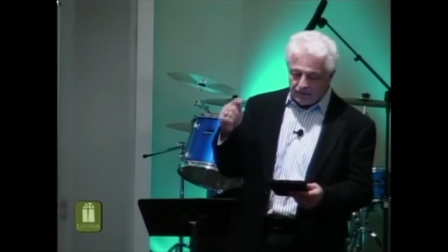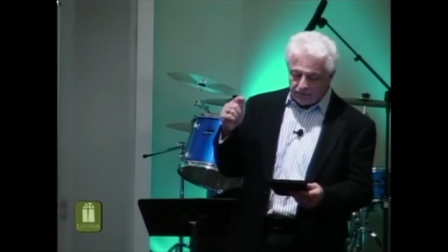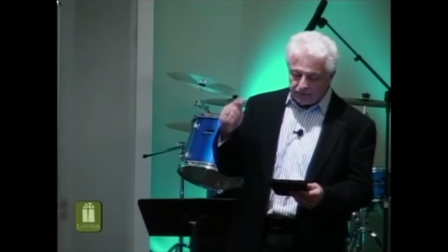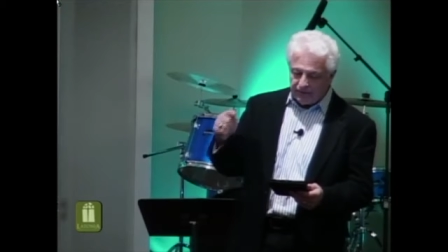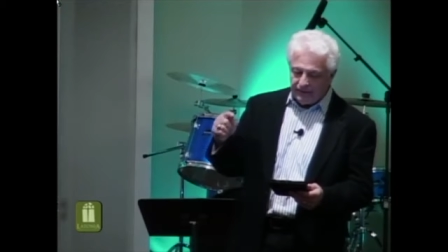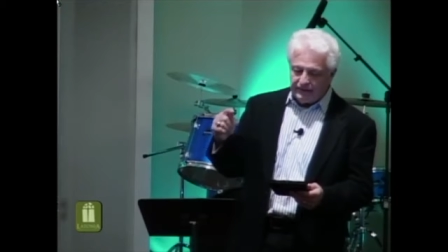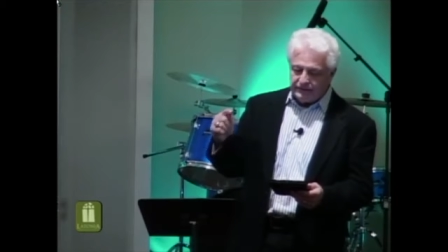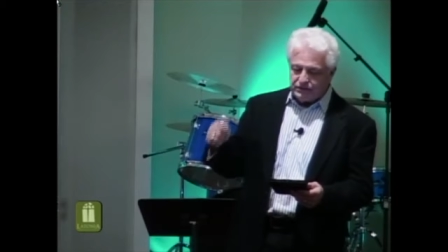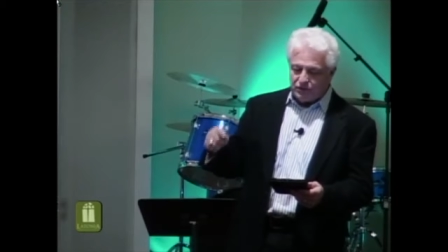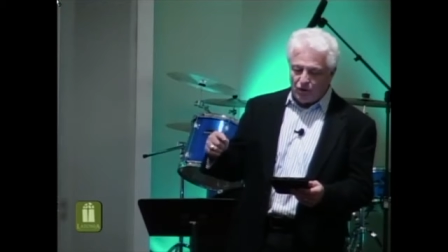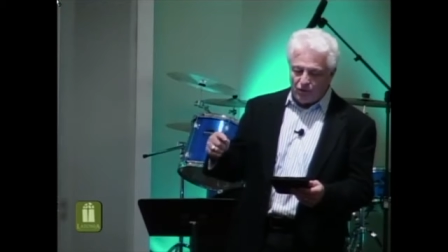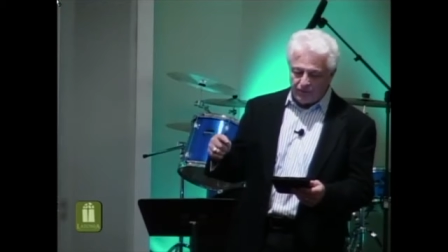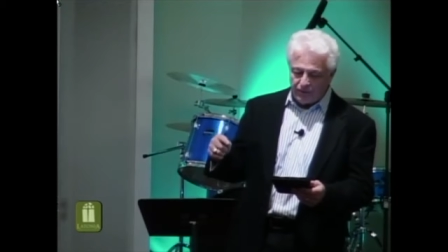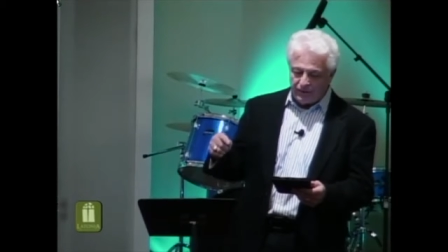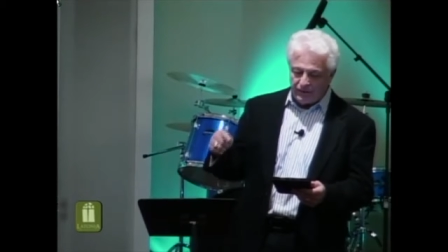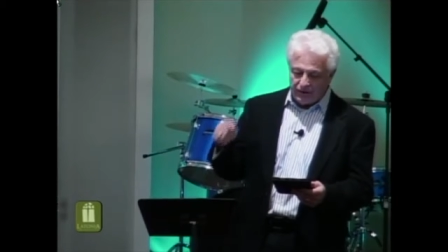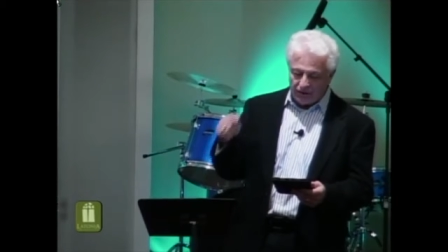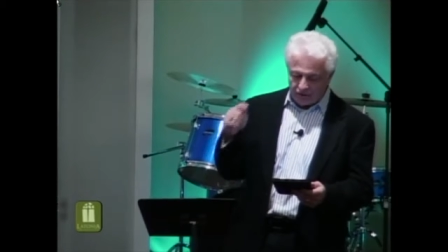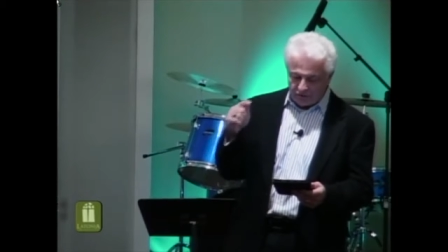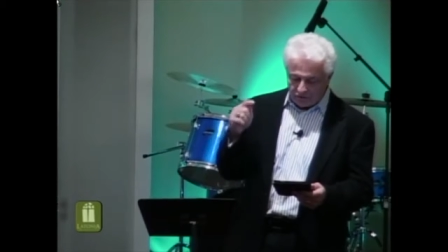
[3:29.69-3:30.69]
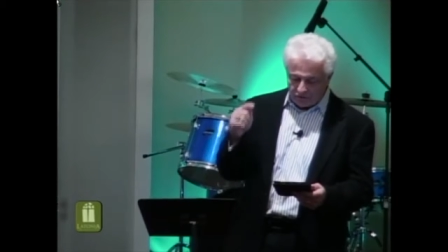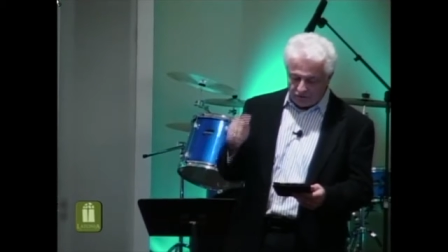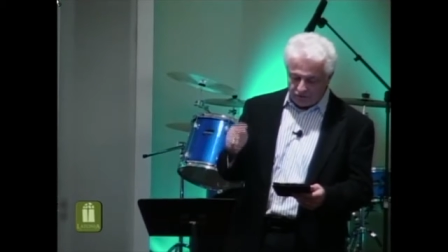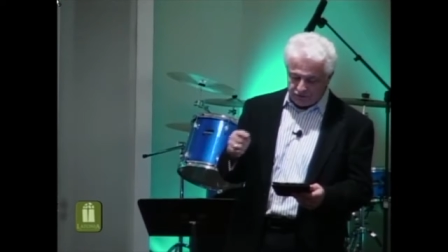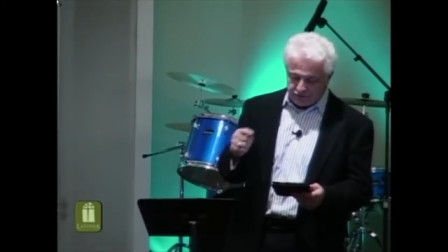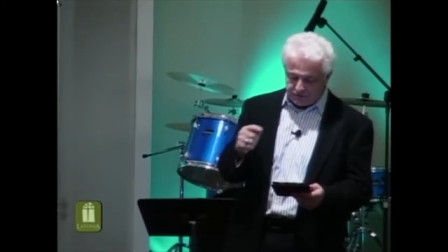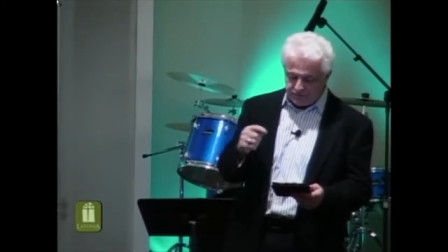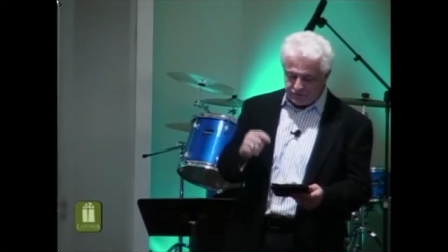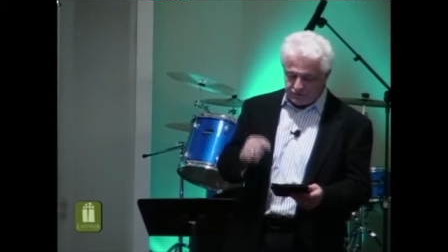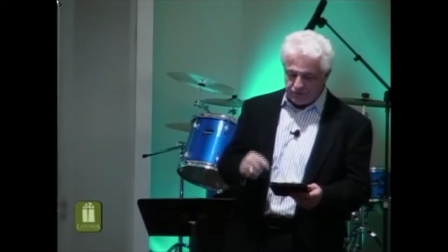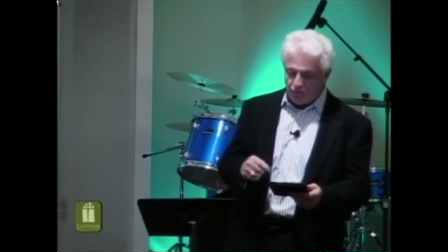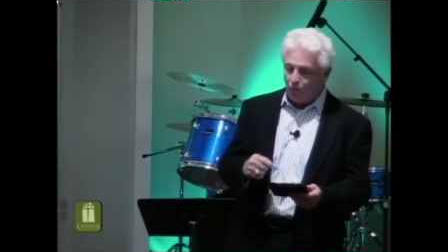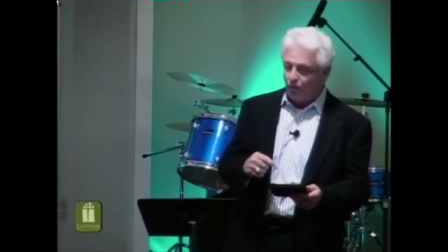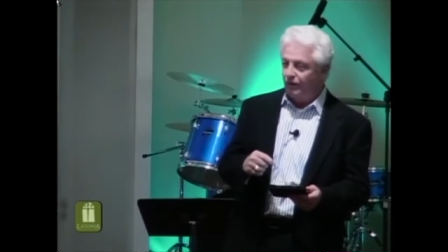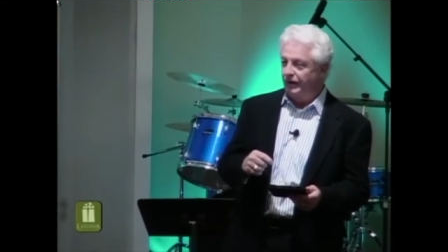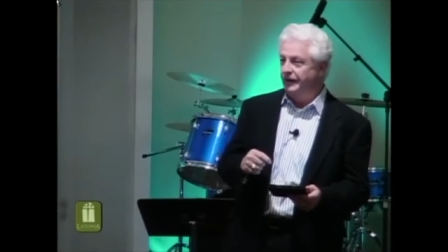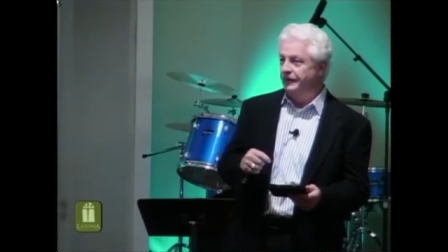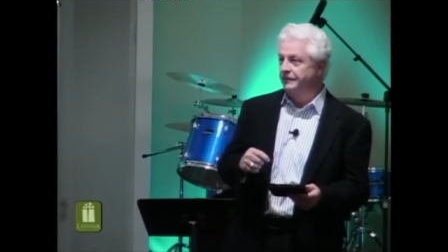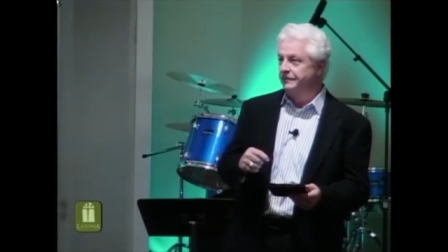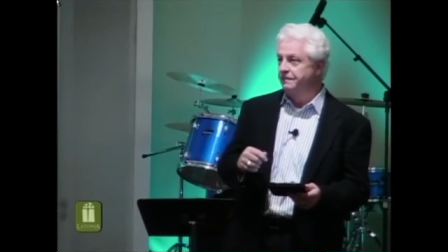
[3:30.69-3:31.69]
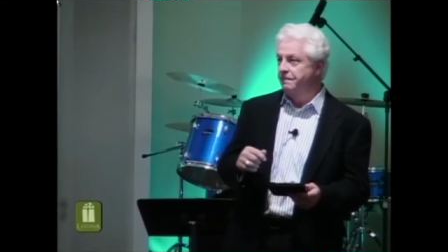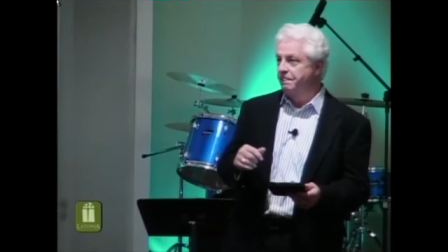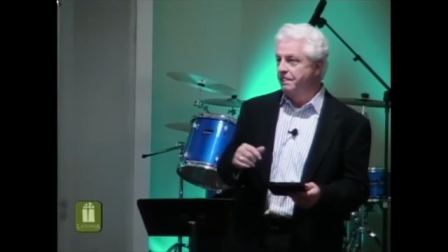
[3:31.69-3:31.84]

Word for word: please open on Christmas morning